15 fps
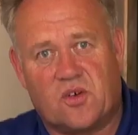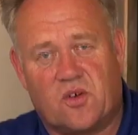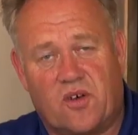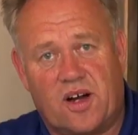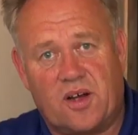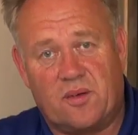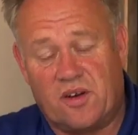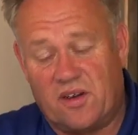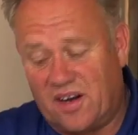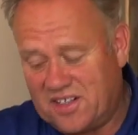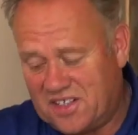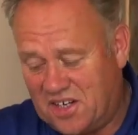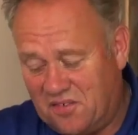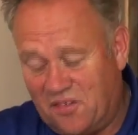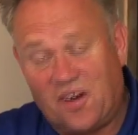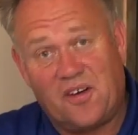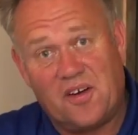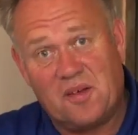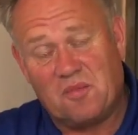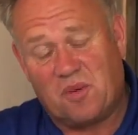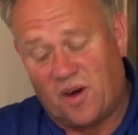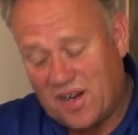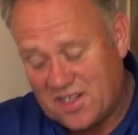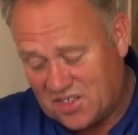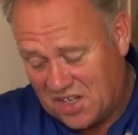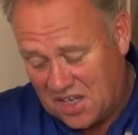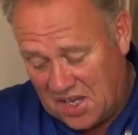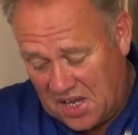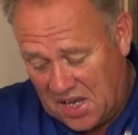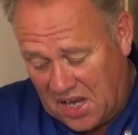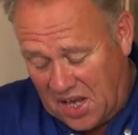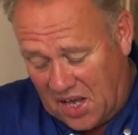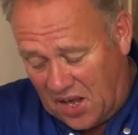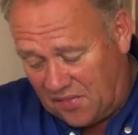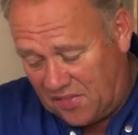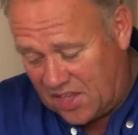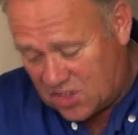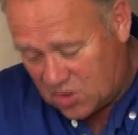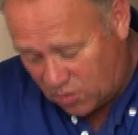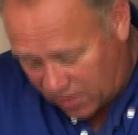already, we're actually very impressed. And this